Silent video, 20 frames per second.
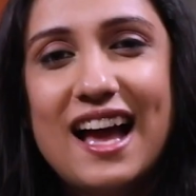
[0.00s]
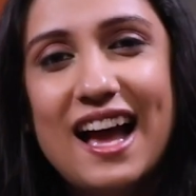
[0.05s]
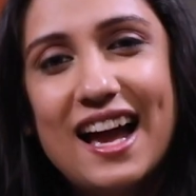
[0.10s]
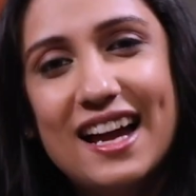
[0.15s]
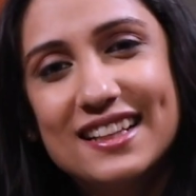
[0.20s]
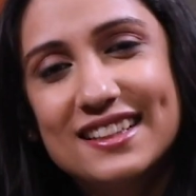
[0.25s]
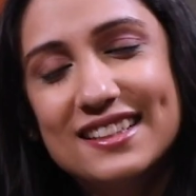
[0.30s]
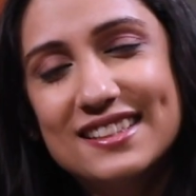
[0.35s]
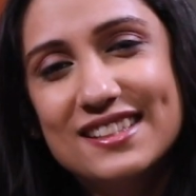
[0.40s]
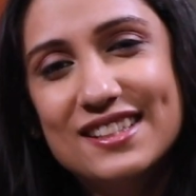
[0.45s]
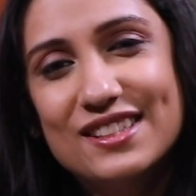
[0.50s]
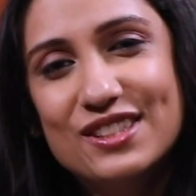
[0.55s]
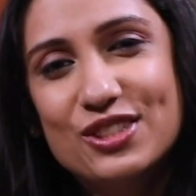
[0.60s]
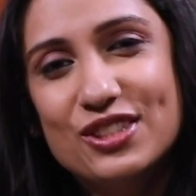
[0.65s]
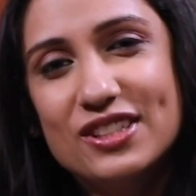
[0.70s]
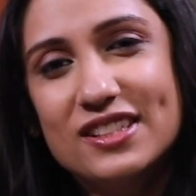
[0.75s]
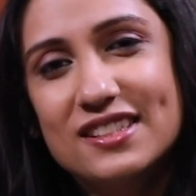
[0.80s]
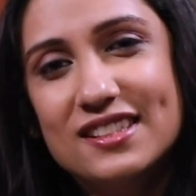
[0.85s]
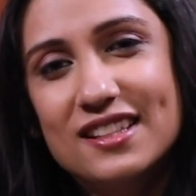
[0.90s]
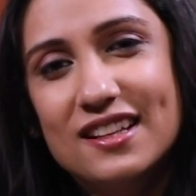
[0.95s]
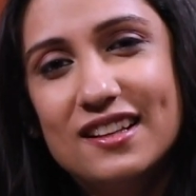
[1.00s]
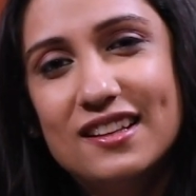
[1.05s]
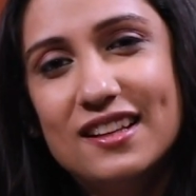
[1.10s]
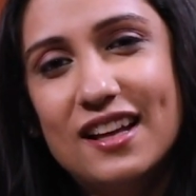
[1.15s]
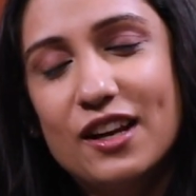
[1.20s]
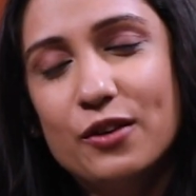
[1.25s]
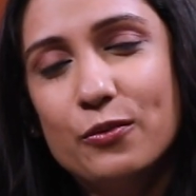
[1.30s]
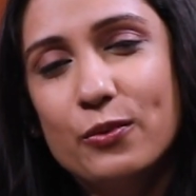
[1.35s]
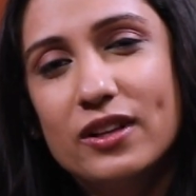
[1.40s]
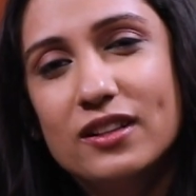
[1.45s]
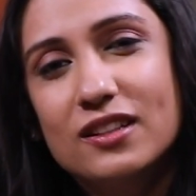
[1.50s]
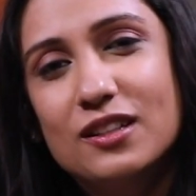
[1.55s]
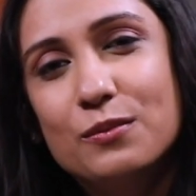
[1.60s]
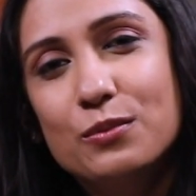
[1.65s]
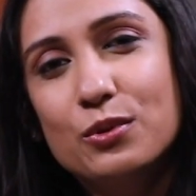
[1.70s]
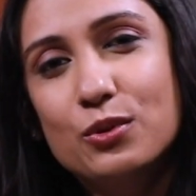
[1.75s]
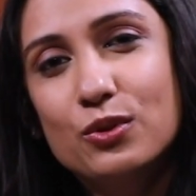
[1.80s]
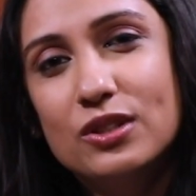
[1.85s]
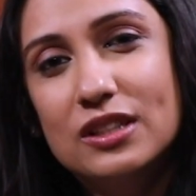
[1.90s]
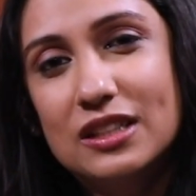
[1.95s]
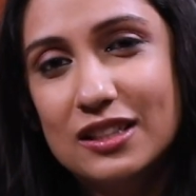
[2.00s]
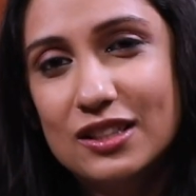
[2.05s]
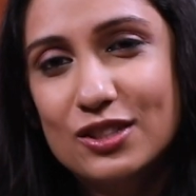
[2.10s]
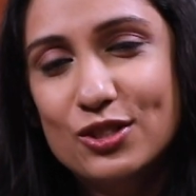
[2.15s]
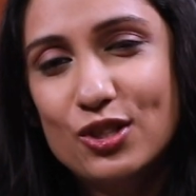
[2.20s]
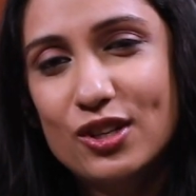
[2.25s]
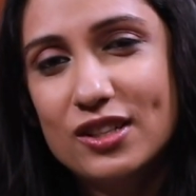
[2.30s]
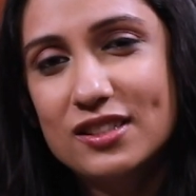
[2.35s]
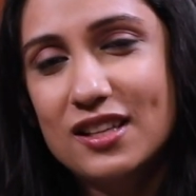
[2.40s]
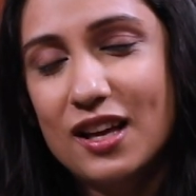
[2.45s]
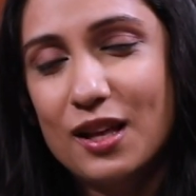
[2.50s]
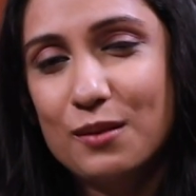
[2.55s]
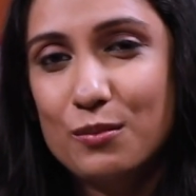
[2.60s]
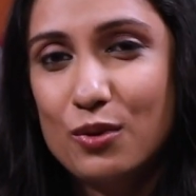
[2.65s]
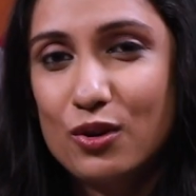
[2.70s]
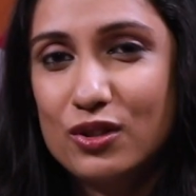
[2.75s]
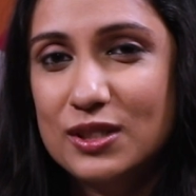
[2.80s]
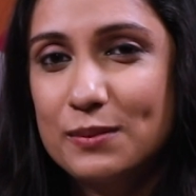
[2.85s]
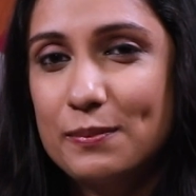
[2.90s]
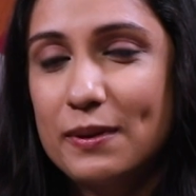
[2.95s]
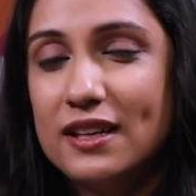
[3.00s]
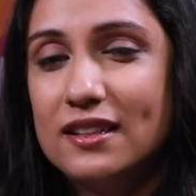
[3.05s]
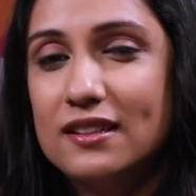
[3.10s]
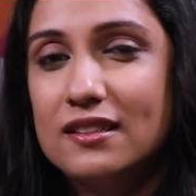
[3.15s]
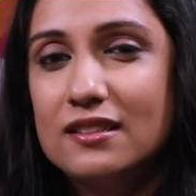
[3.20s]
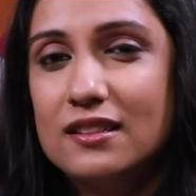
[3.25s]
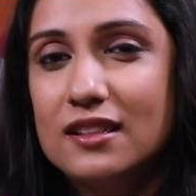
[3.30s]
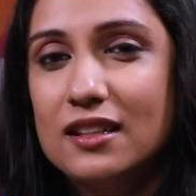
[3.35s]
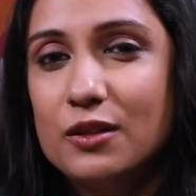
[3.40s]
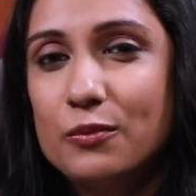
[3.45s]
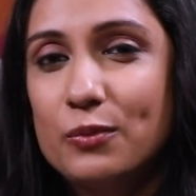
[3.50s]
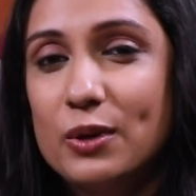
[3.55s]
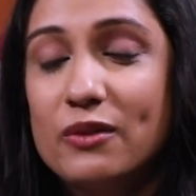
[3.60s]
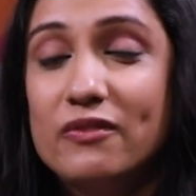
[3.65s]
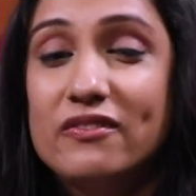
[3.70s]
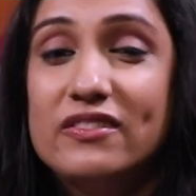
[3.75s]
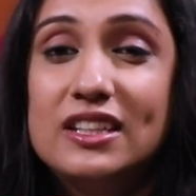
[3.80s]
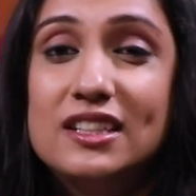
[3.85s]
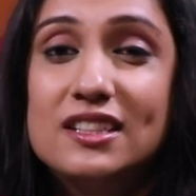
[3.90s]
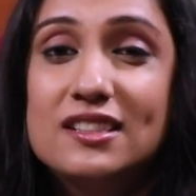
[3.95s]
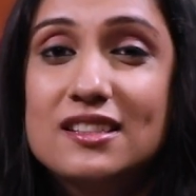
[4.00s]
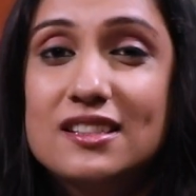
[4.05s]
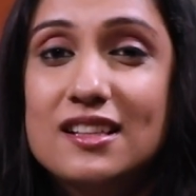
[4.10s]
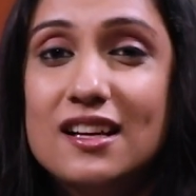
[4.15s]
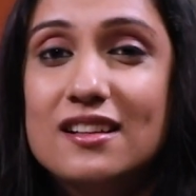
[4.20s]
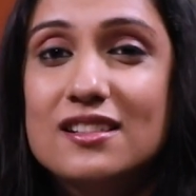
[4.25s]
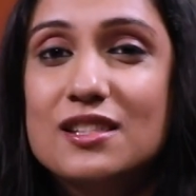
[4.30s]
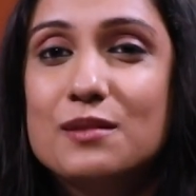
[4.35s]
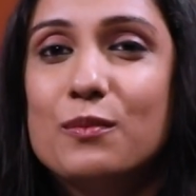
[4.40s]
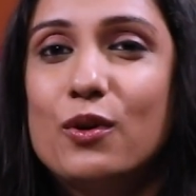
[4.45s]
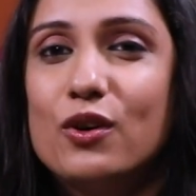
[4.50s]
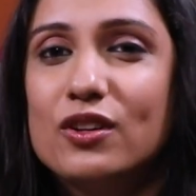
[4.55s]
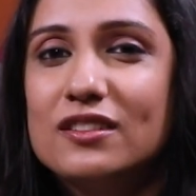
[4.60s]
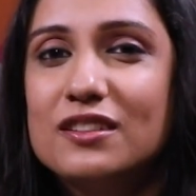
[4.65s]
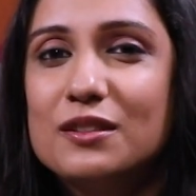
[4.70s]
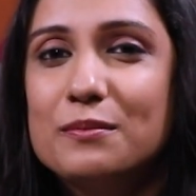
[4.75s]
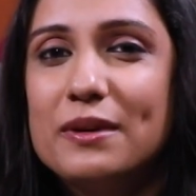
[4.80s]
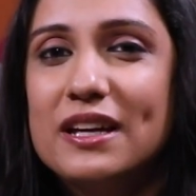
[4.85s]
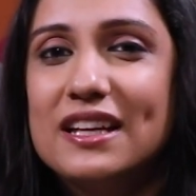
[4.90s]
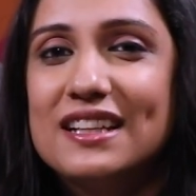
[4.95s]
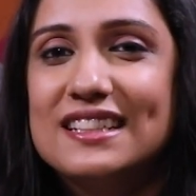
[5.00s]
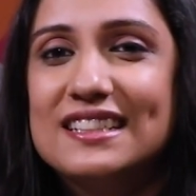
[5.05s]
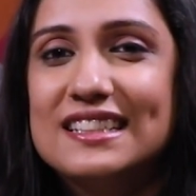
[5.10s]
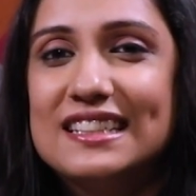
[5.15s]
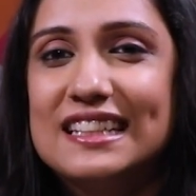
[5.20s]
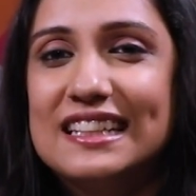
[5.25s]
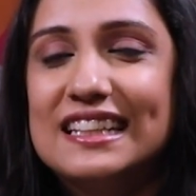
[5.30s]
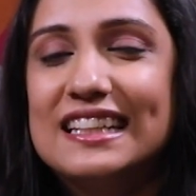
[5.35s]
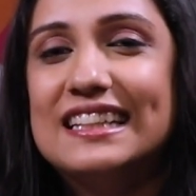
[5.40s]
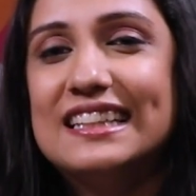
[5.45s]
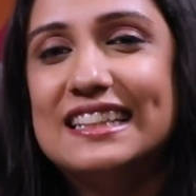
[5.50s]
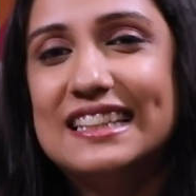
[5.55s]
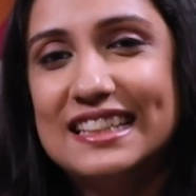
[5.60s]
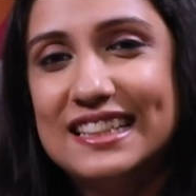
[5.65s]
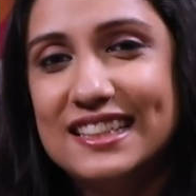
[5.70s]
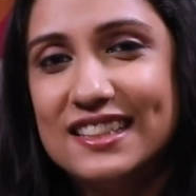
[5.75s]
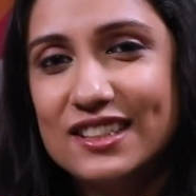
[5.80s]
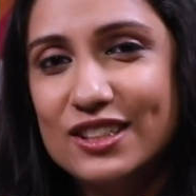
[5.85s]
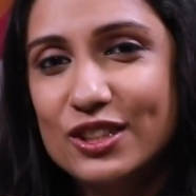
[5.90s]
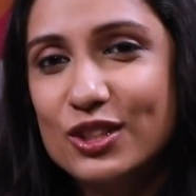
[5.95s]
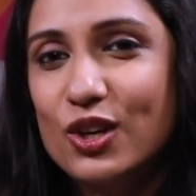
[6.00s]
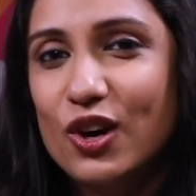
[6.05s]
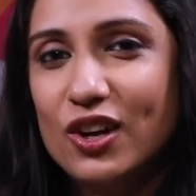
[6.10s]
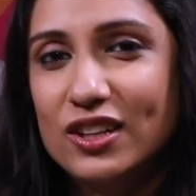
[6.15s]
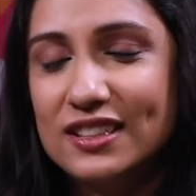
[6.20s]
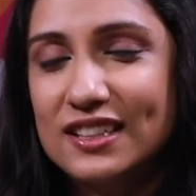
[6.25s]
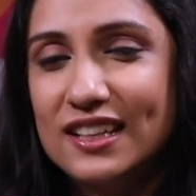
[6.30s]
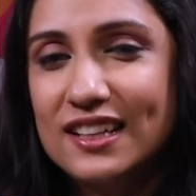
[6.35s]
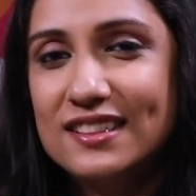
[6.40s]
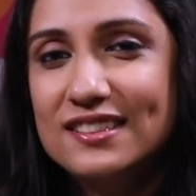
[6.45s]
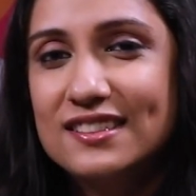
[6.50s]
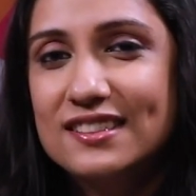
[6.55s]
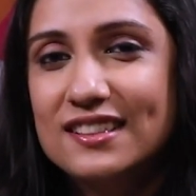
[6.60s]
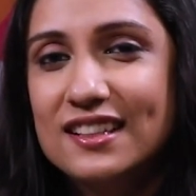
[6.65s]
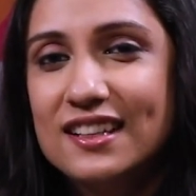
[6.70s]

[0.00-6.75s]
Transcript: Hi, this is Jesal and welcome to Little Joy's Unbox Parenting, where we discuss modern parenting in the Indian context.